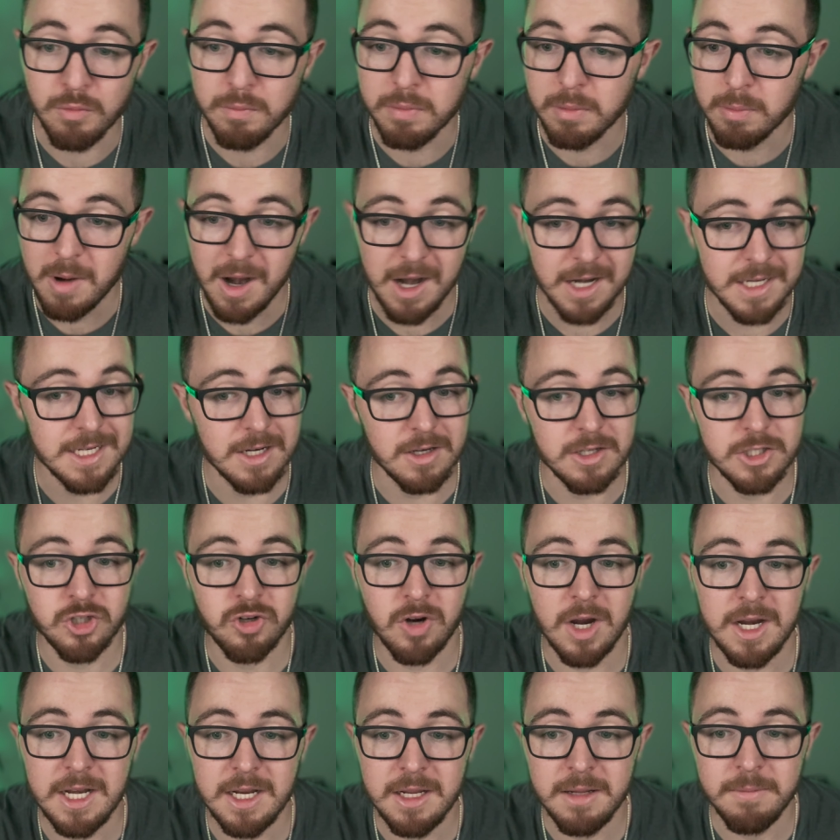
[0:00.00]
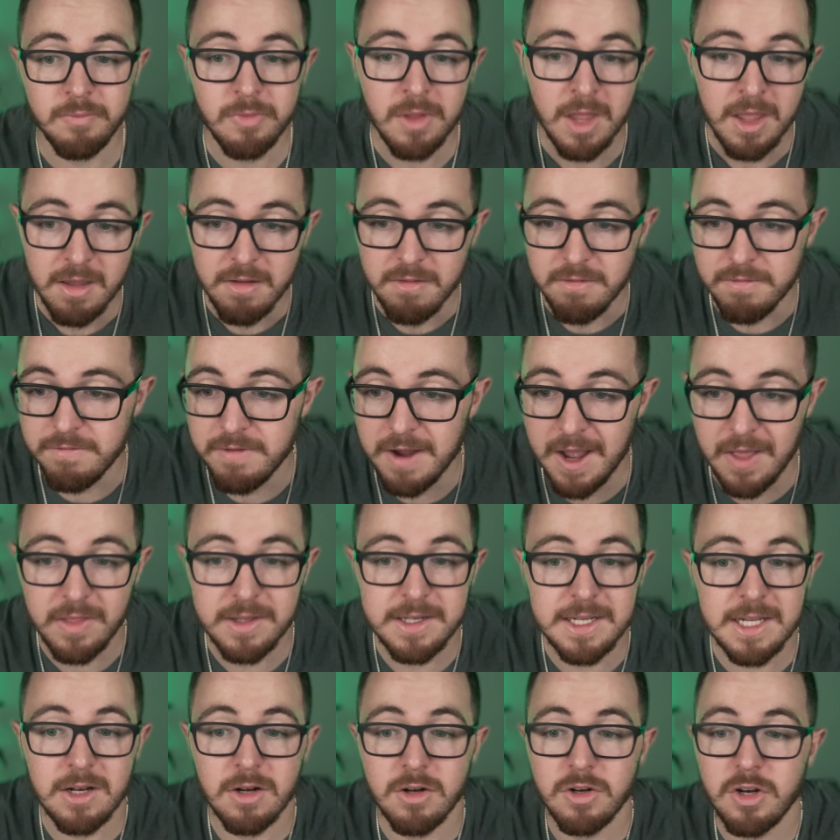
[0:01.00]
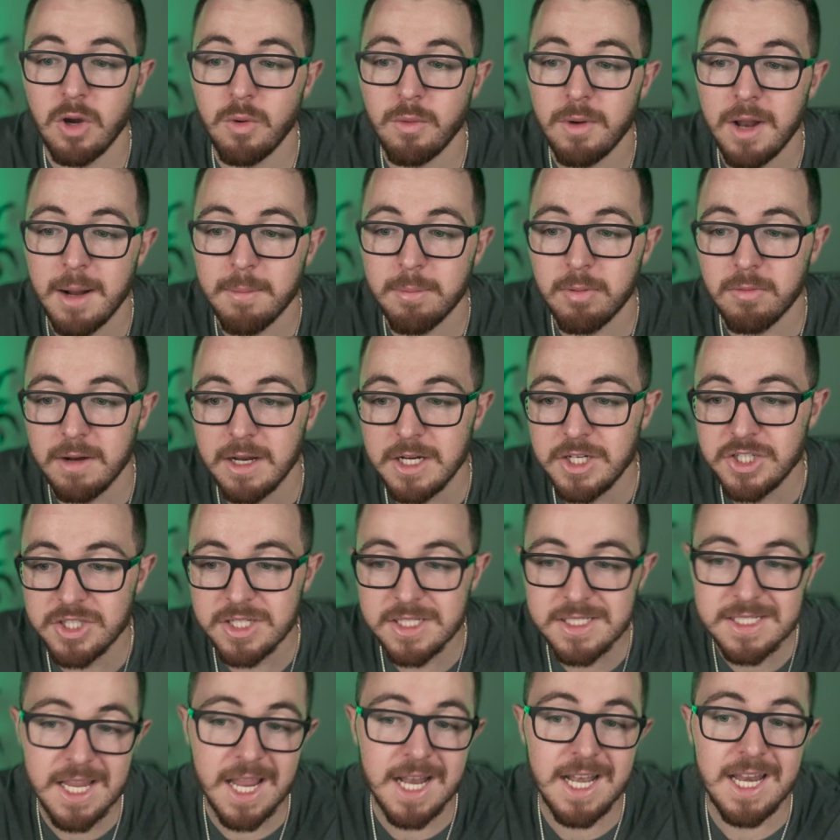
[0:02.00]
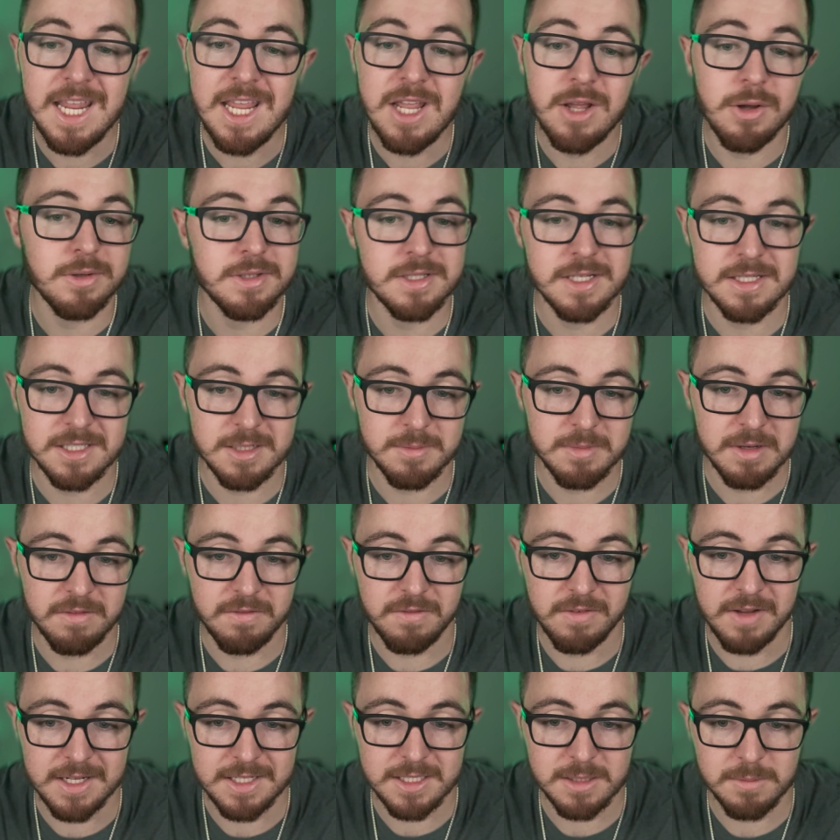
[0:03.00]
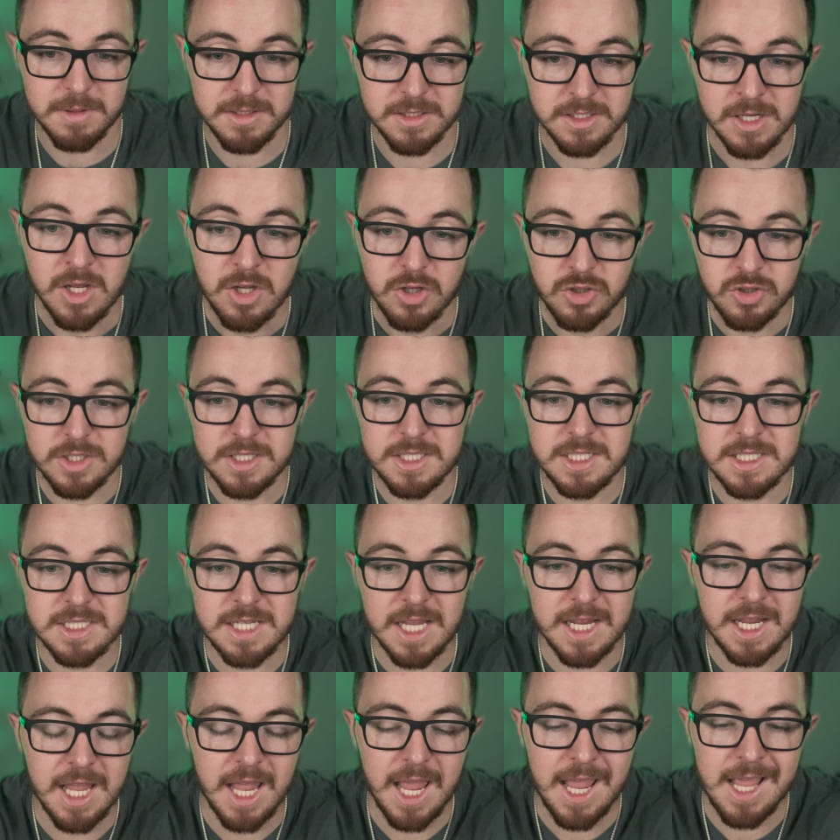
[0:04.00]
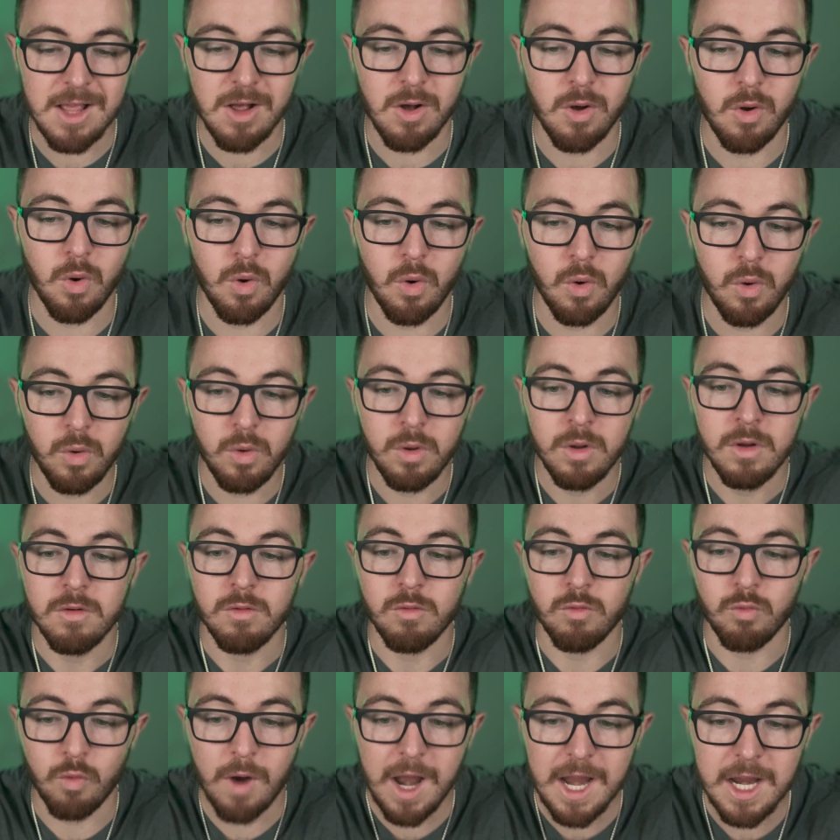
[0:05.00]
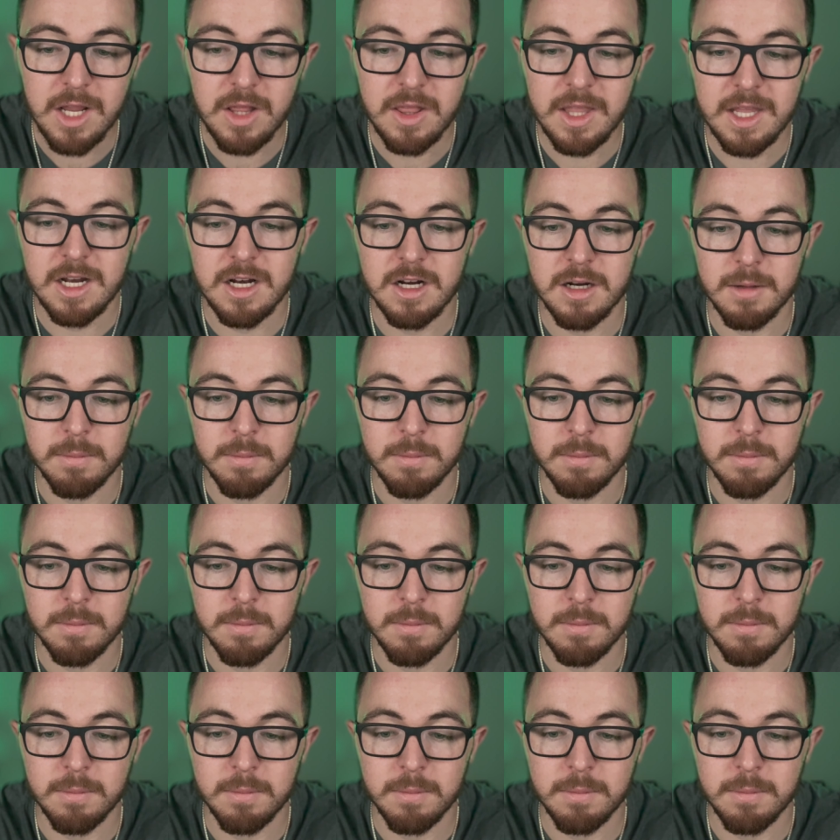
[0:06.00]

proprietary trading, validator node operations, and ecosystem investments. So this is like a whole regulated